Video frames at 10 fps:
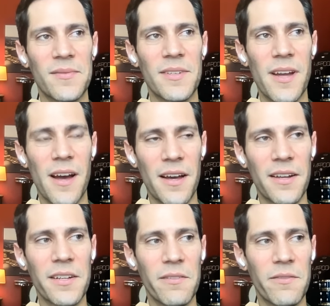
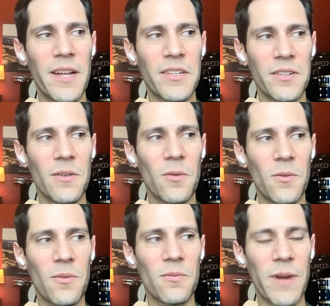
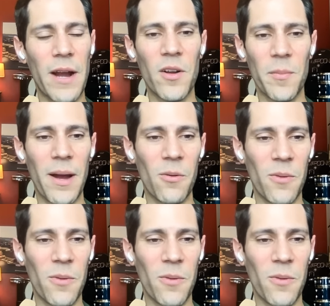non-conventional roundabout